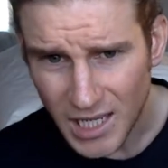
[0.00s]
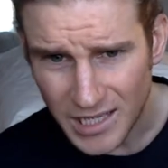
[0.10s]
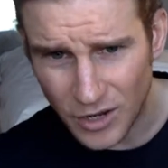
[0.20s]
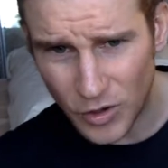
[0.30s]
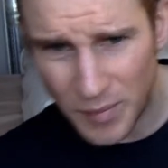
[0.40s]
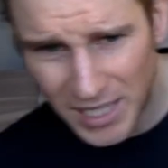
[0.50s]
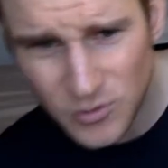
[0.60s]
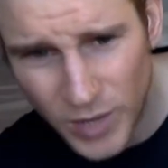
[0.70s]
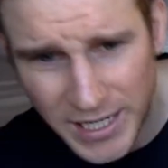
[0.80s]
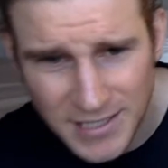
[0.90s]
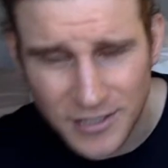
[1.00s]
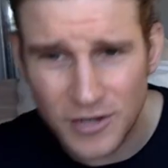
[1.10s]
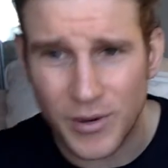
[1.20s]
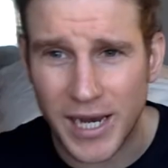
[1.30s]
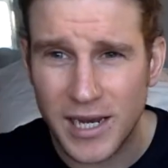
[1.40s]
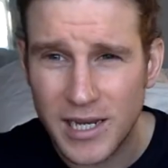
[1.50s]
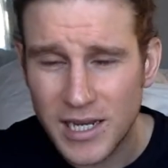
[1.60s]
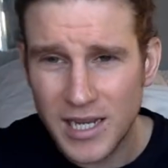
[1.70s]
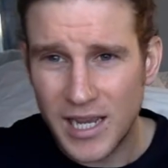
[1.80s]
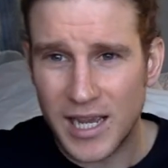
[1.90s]
Now, the best way to do it
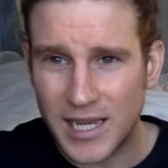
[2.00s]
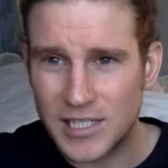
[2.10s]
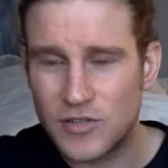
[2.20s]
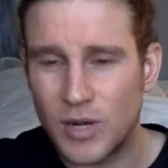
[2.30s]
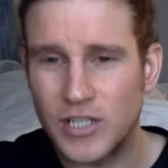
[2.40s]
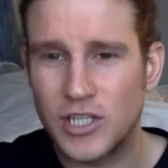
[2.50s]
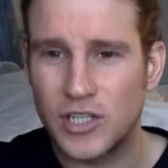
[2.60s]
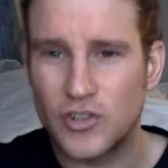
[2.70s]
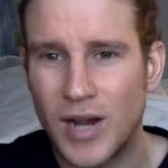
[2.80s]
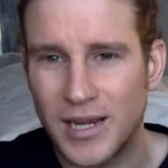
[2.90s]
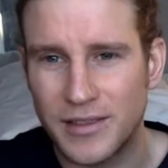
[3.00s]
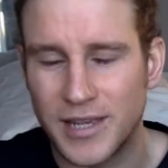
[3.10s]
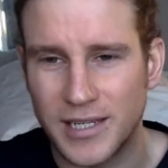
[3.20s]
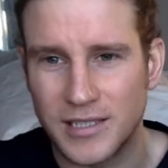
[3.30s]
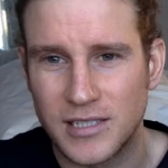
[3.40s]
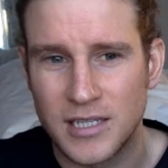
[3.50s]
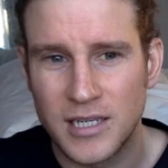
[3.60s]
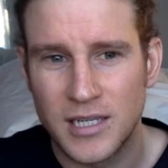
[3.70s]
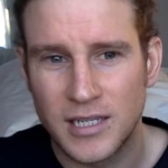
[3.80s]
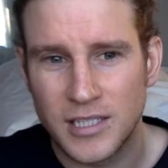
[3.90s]
is to actually track things
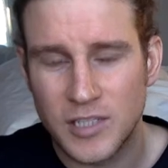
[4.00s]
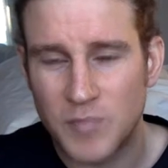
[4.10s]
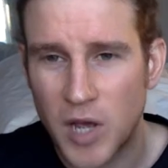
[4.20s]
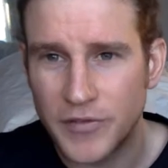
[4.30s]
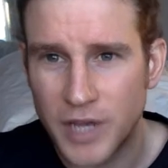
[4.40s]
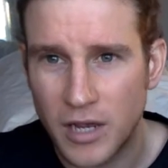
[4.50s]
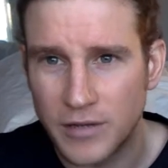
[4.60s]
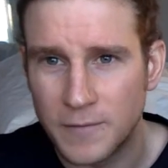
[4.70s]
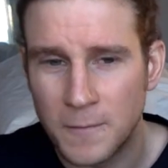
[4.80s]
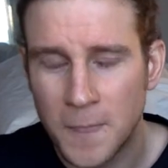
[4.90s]
spot on.